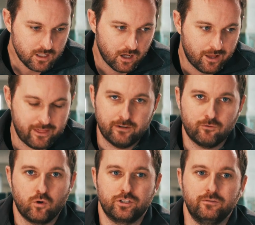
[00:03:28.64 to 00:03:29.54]
Then of
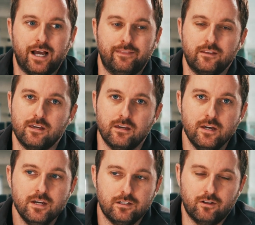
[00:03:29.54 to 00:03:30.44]
course you've got the
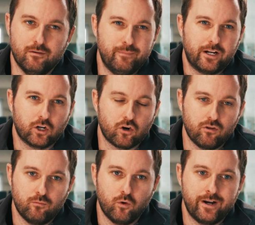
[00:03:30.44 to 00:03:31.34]
bigger or
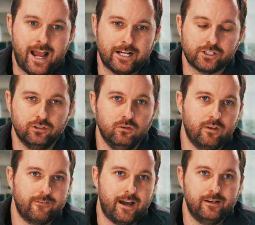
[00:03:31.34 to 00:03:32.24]
the more national.
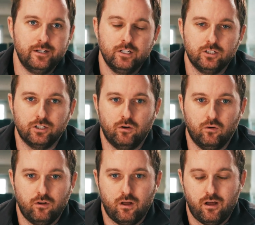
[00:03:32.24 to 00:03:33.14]
They've got
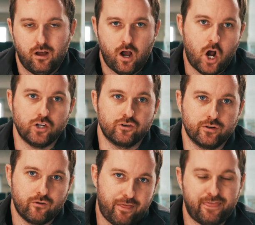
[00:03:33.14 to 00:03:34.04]

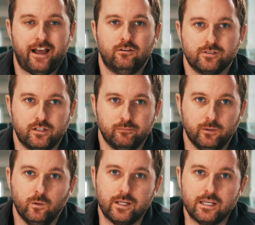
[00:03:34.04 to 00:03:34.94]
100 or 1,000
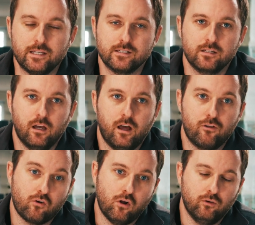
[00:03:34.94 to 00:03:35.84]
employees.
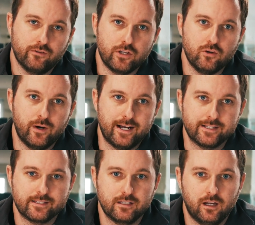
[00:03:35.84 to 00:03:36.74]
They're all over the U.S.,